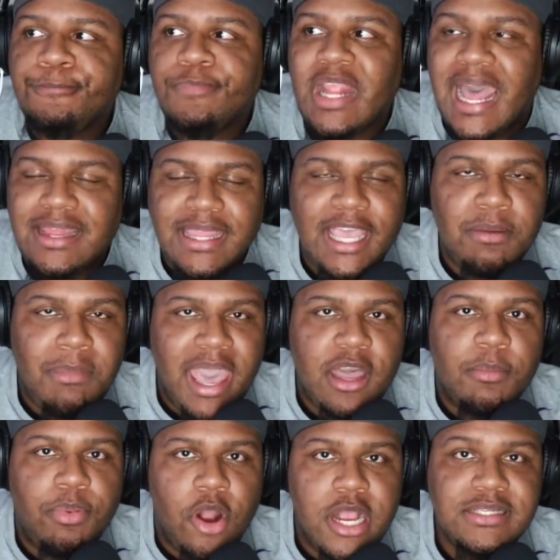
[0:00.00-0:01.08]
I think Micah
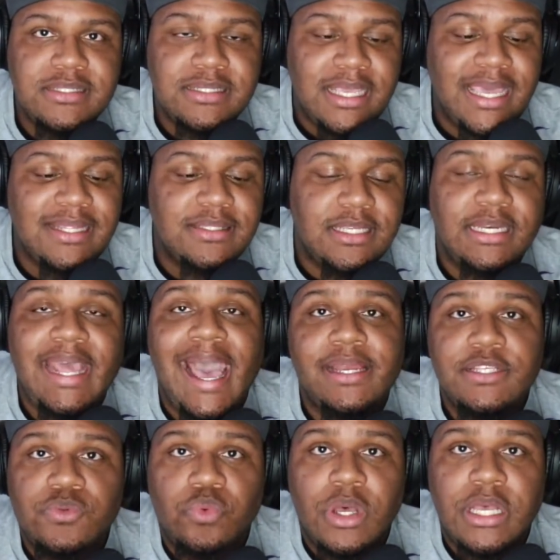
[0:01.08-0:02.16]
Parsons getting to
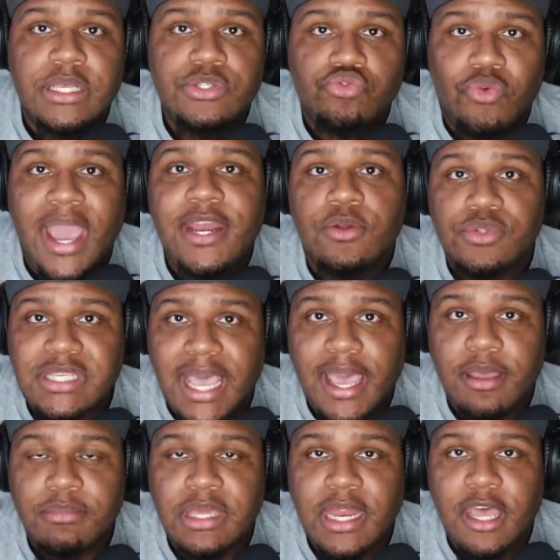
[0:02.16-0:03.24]
Dallas was right on
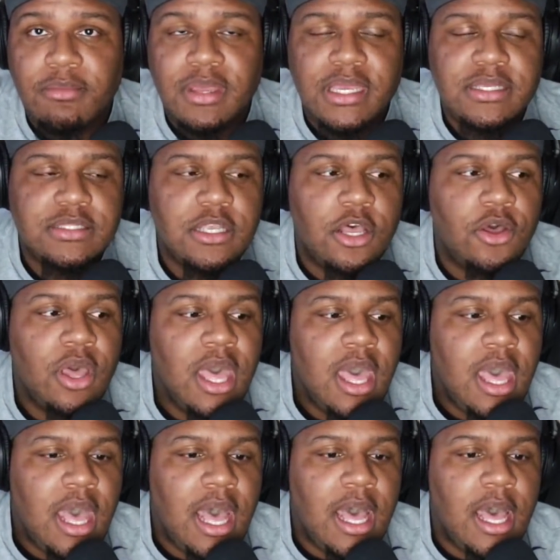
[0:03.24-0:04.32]
time. You know what I mean? So
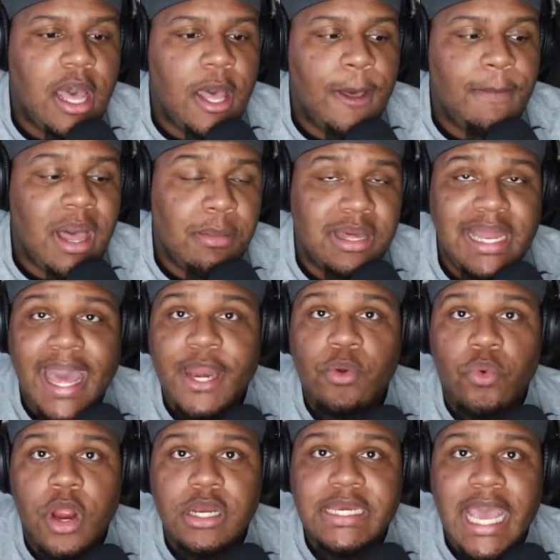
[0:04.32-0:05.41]
um, I'm glad it
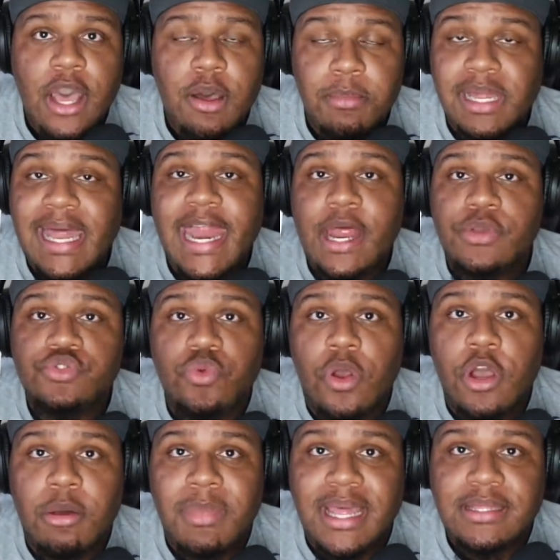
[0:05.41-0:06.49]
worked out. I'm glad I was
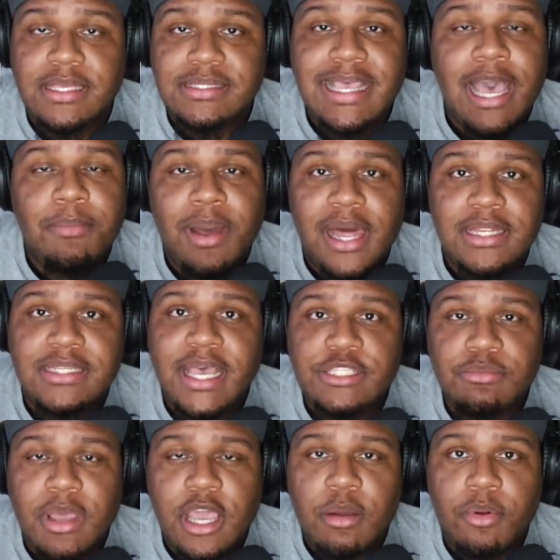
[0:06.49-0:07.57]
wrong about this. I apologize to
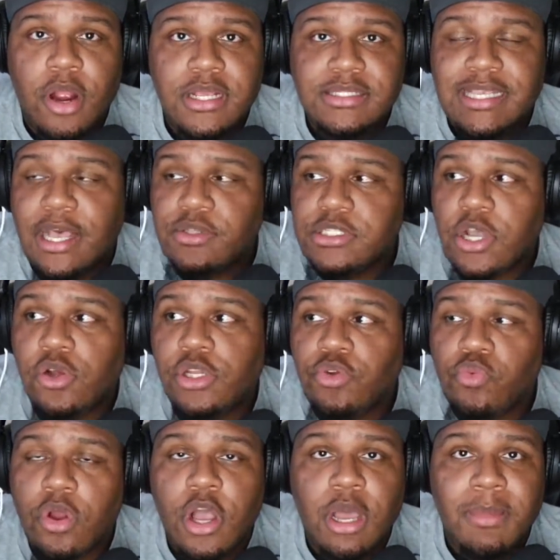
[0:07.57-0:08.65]
Micah Parsons. I was totally
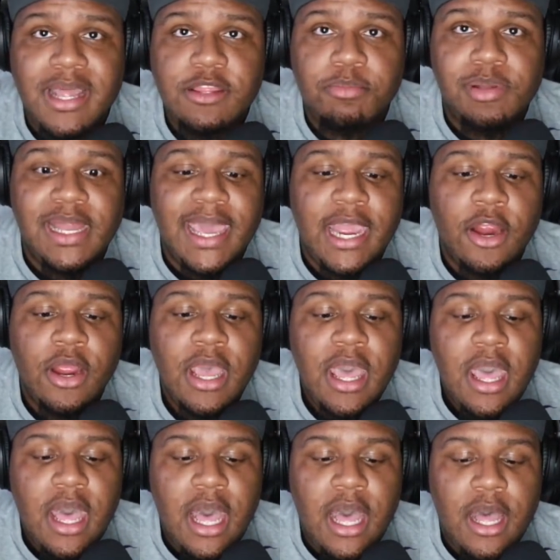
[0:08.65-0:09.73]
wrong about the player
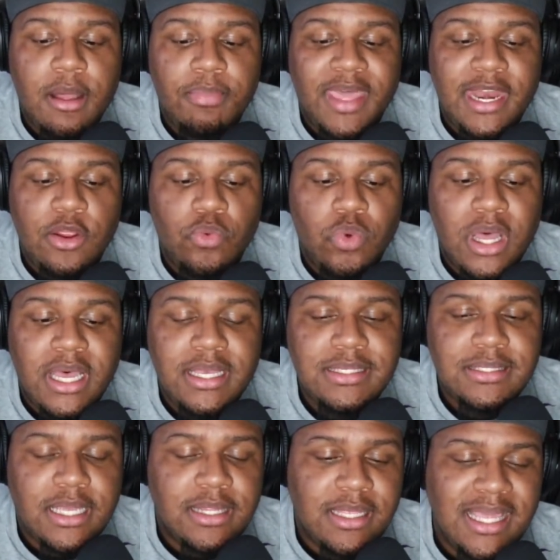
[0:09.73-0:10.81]
um, that he was.
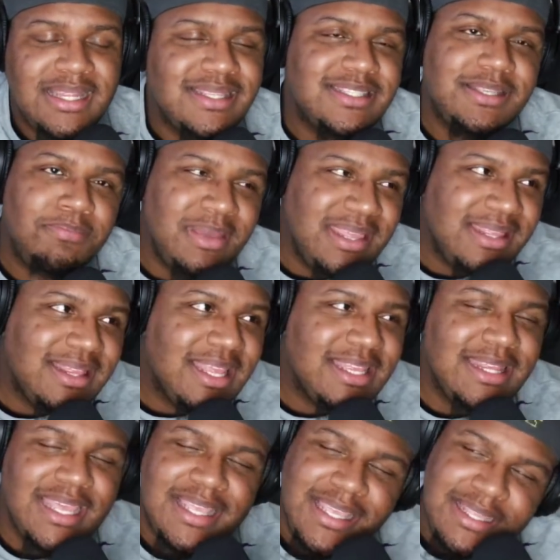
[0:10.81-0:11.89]
And, and to be,
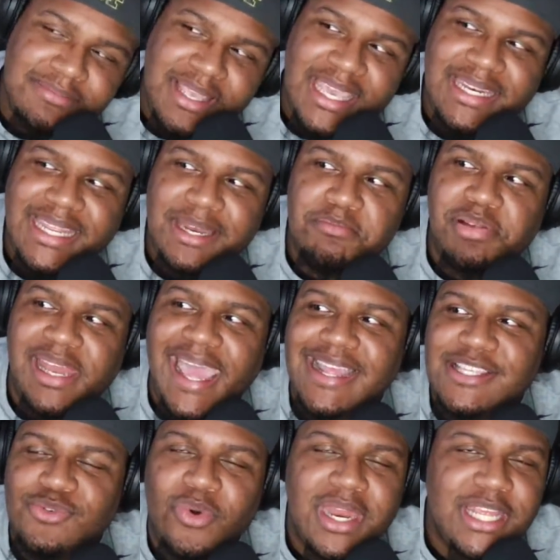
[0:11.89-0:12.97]
like, he, he didn't play in
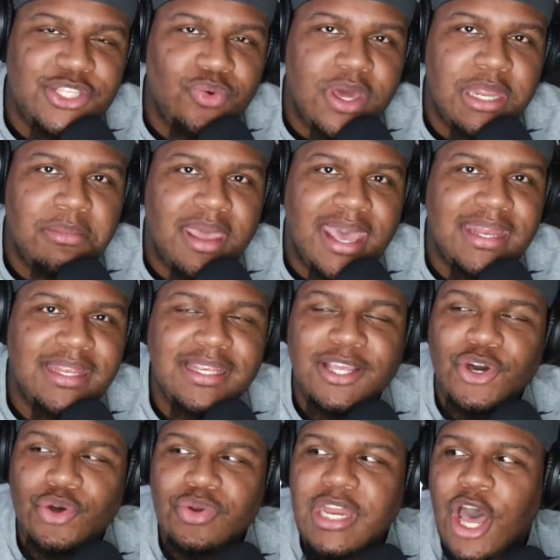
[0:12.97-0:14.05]
twenty twenty, man.
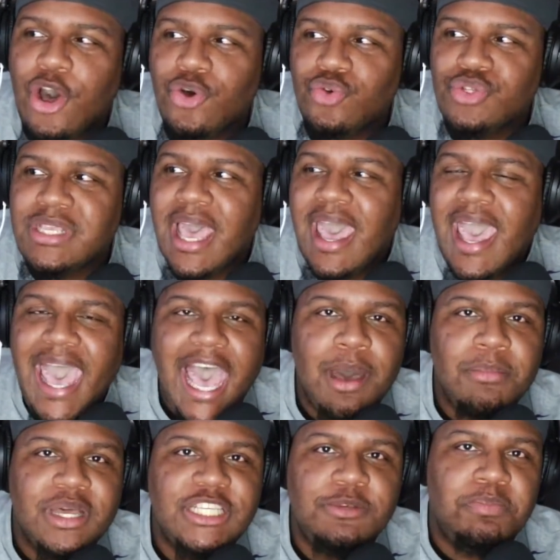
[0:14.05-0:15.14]
Who knows how
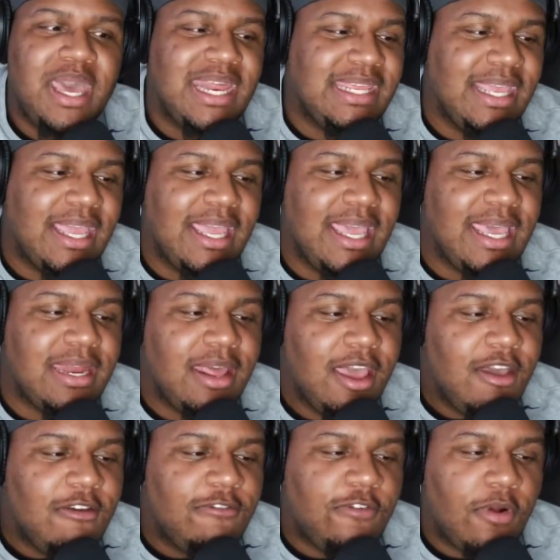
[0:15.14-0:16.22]
much better you get
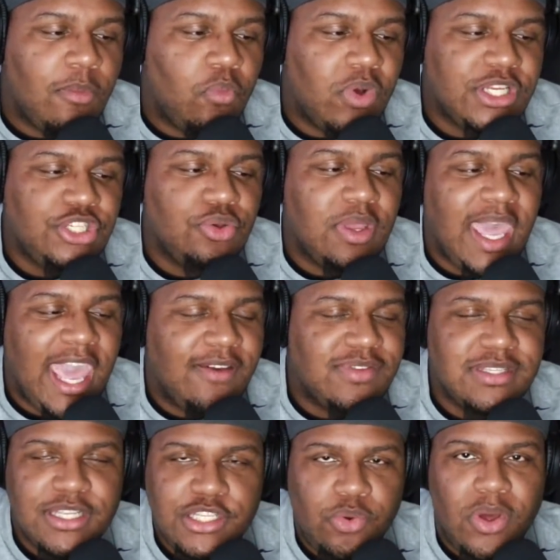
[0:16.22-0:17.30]
from what you gave us
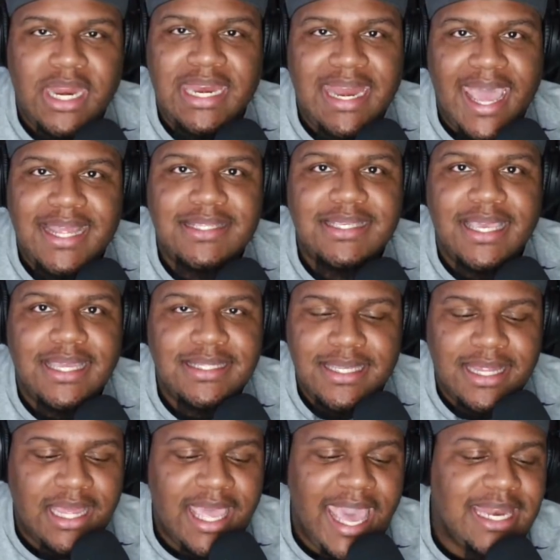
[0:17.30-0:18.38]
in twenty nineteen to
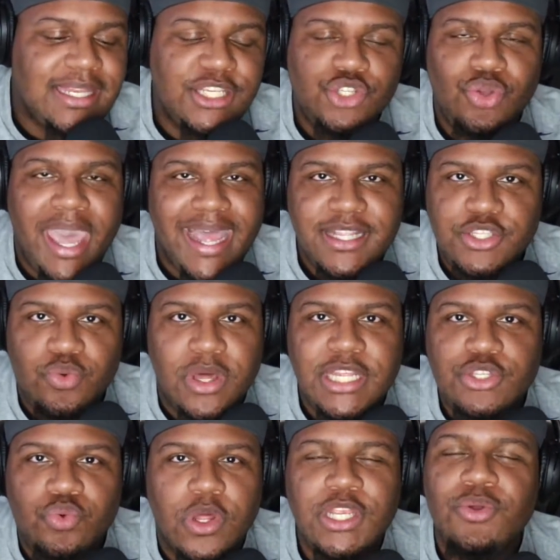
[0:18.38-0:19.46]
the cat that you got in twenty
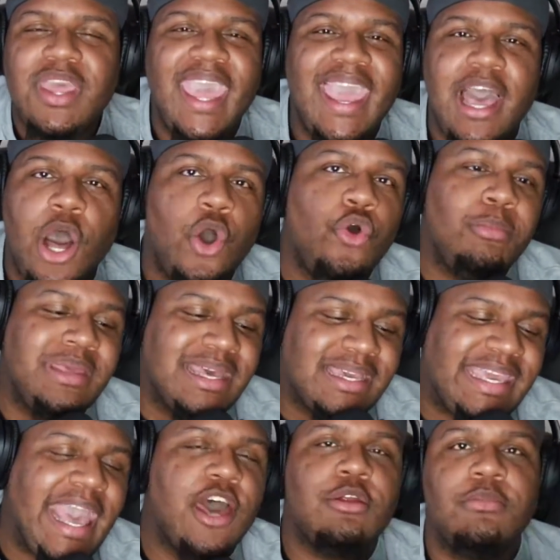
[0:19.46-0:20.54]
twenty. You can't hold me
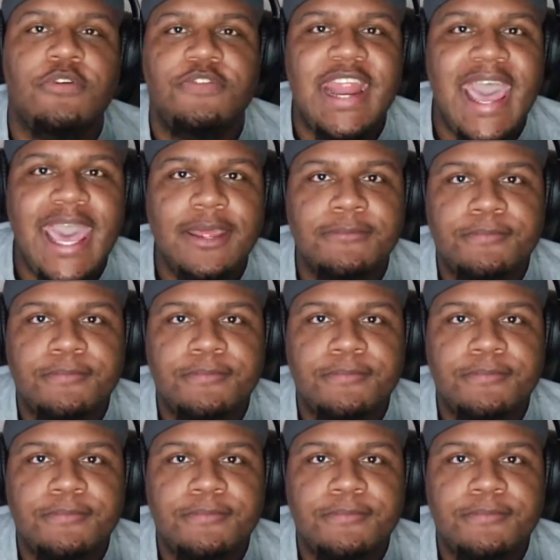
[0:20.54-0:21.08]
accountable for that.